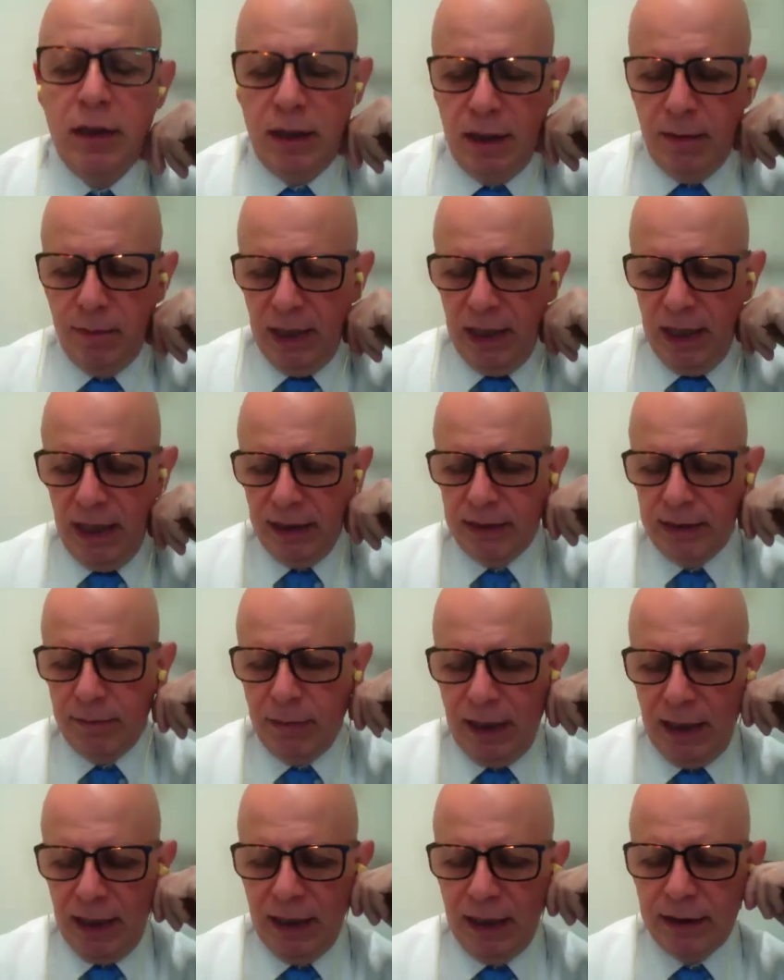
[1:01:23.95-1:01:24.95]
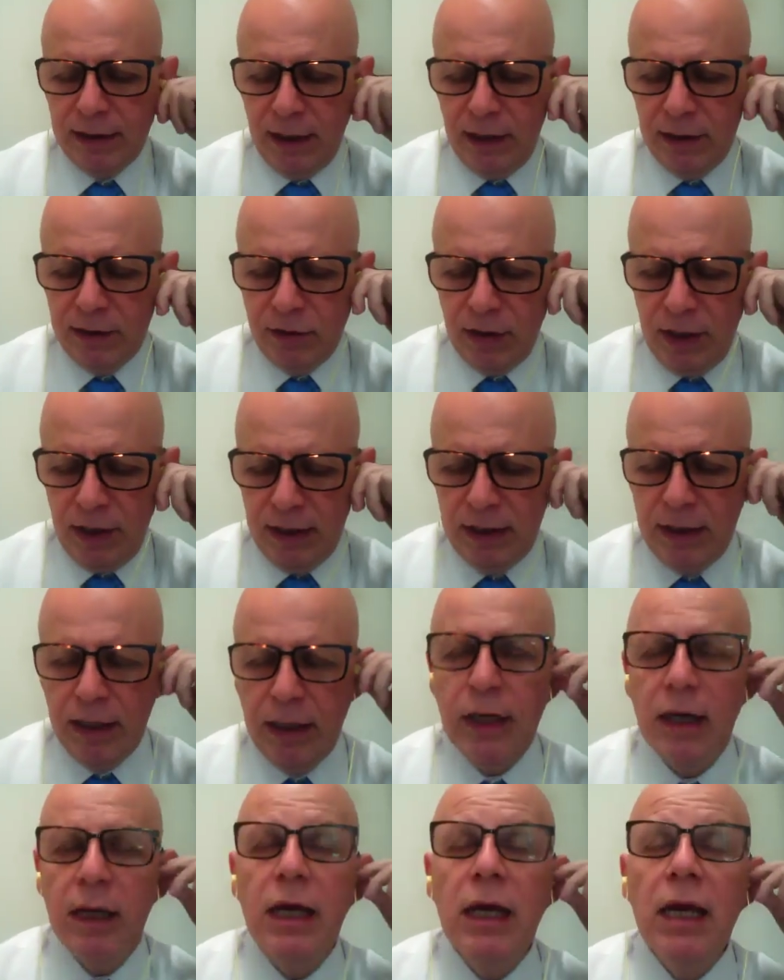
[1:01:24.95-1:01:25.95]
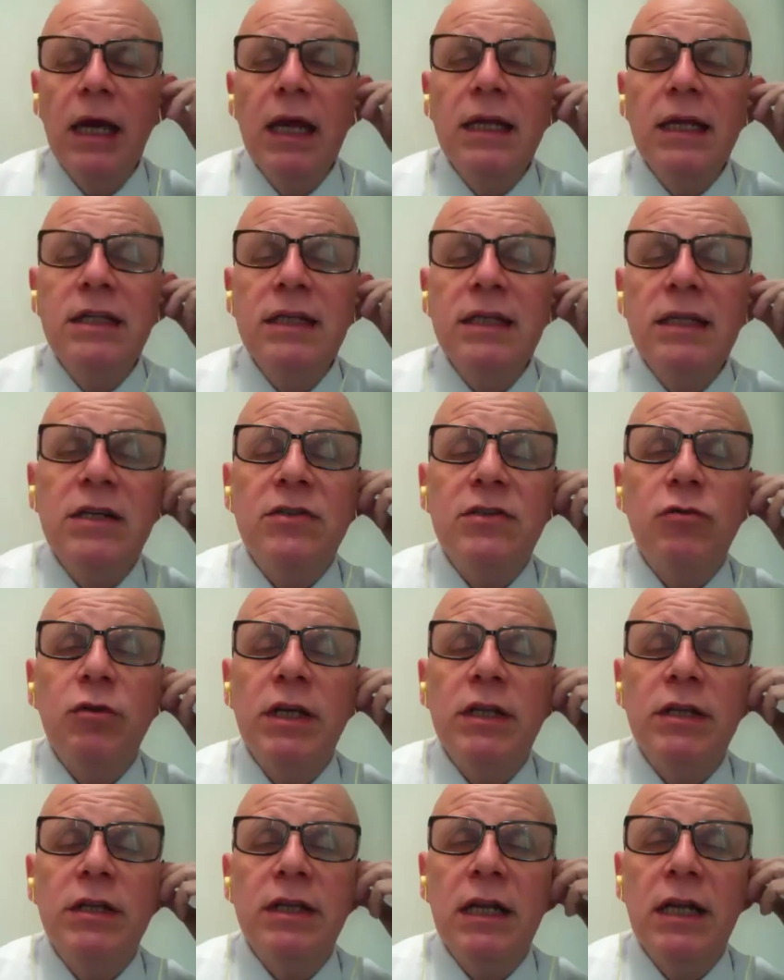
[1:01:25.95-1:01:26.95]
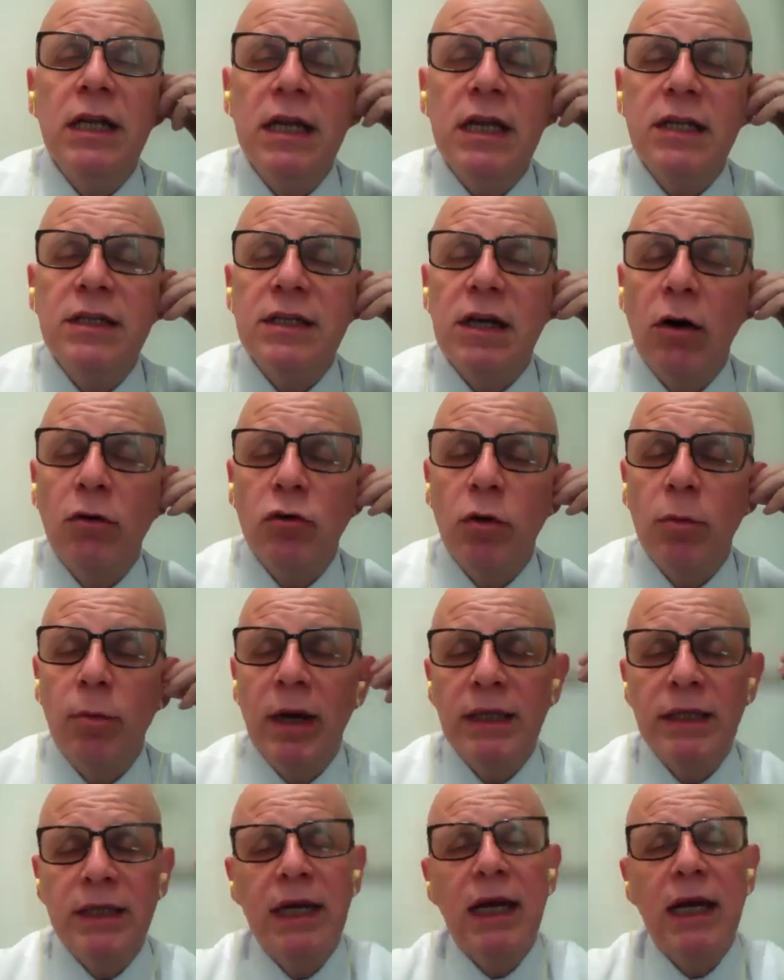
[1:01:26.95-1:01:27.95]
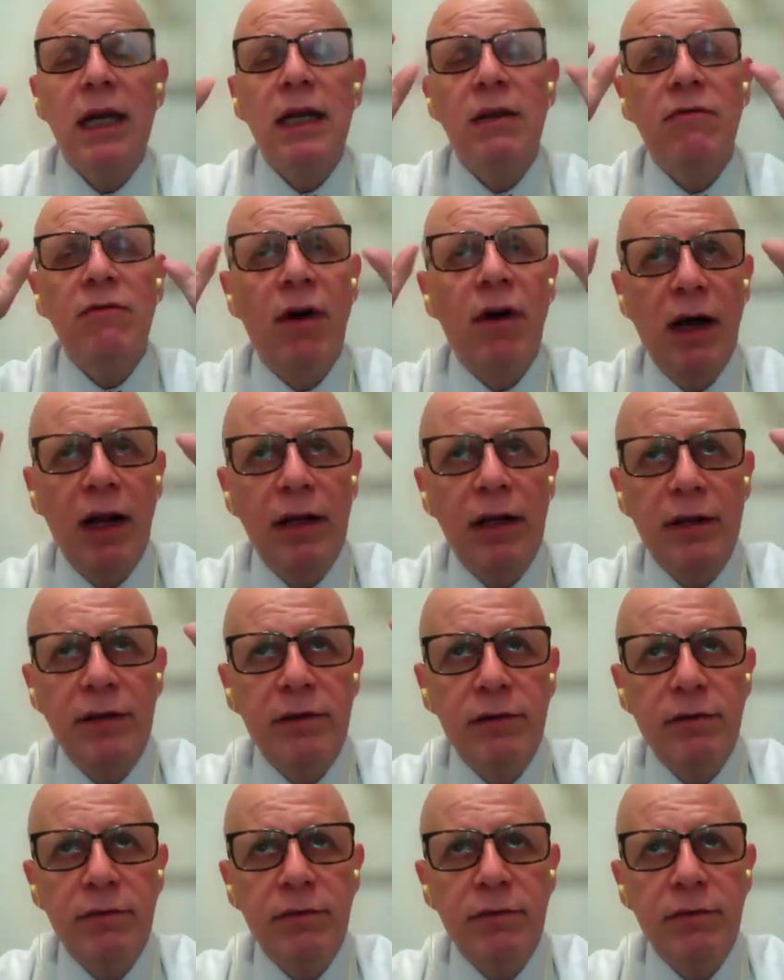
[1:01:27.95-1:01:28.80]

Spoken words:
a bilateral treaty, this treaty is automatically invalid.